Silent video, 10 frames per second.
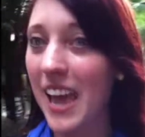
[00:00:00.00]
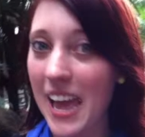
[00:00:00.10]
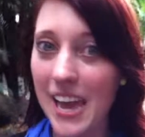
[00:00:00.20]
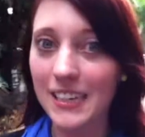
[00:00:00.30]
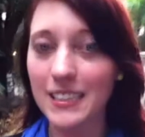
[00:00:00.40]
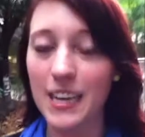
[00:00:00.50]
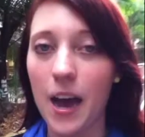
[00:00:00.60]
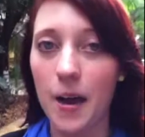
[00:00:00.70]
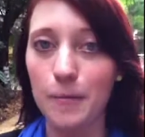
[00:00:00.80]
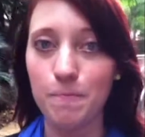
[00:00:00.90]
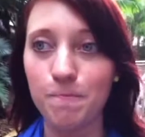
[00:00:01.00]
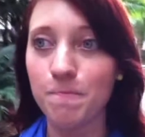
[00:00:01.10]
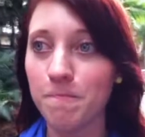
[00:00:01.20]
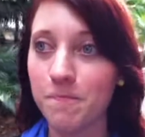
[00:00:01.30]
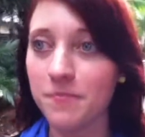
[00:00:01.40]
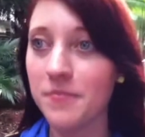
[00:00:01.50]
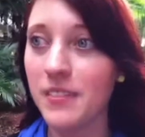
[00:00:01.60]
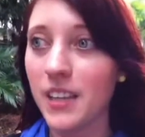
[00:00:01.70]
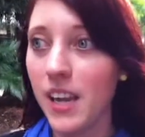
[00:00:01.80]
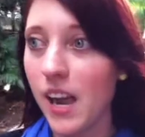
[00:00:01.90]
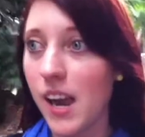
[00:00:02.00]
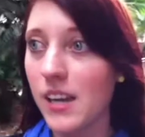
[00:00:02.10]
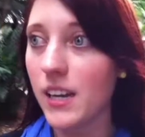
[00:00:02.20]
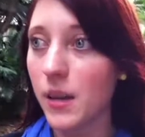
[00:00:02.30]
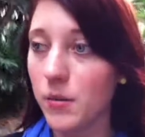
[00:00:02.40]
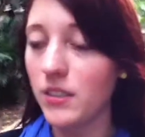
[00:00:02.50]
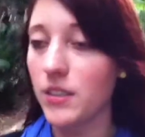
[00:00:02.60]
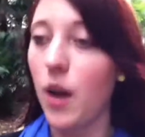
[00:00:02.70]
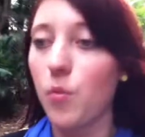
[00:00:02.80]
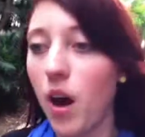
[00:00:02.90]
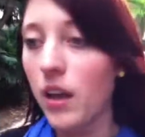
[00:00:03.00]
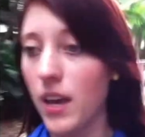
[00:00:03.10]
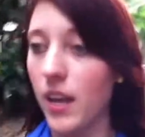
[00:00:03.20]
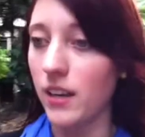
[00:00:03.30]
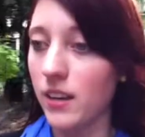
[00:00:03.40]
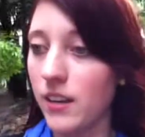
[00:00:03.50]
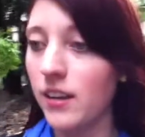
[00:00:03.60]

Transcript: And um, it was, I walk in